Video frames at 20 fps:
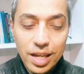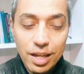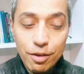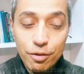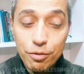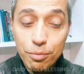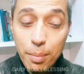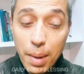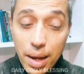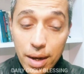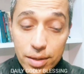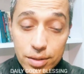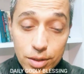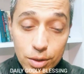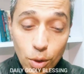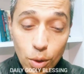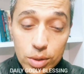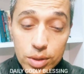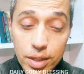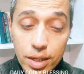If manners
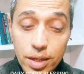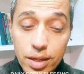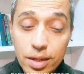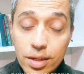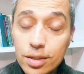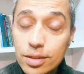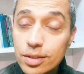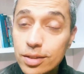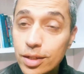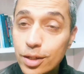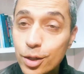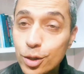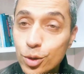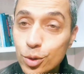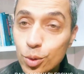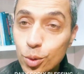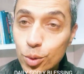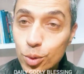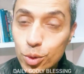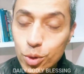are not there, there
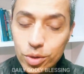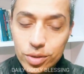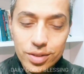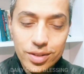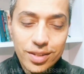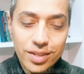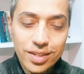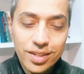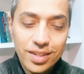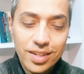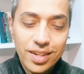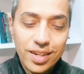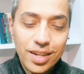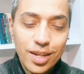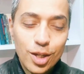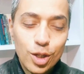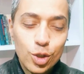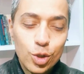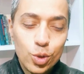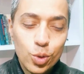is no truth.
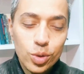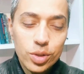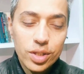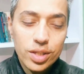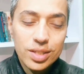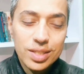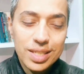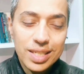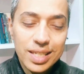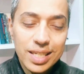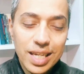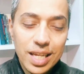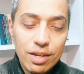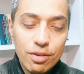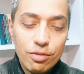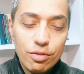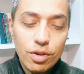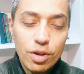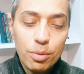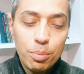Truth is
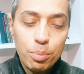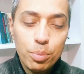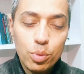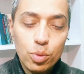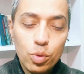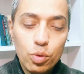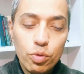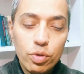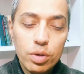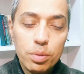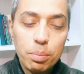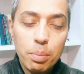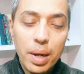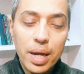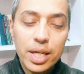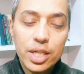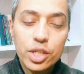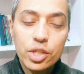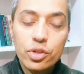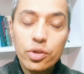never proven
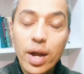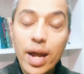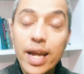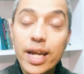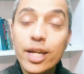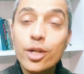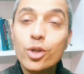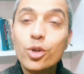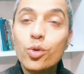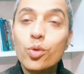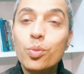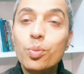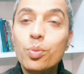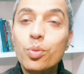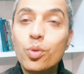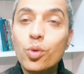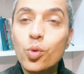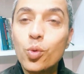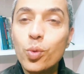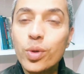by trying to
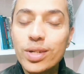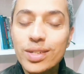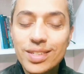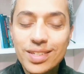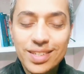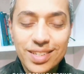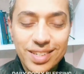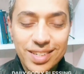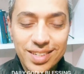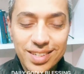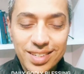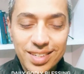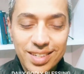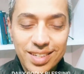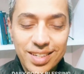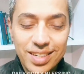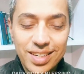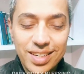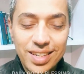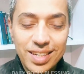prove it.
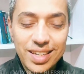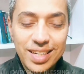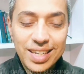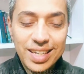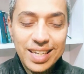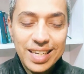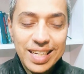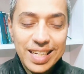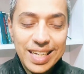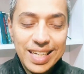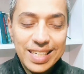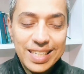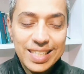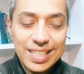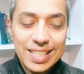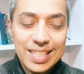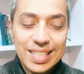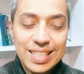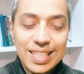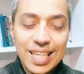It
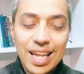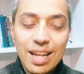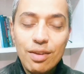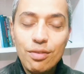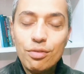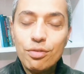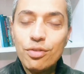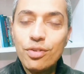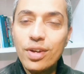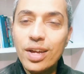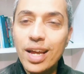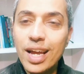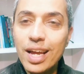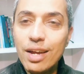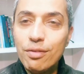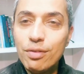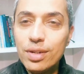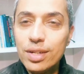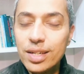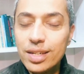is self
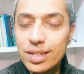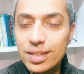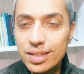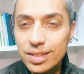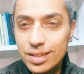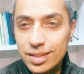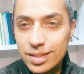evident.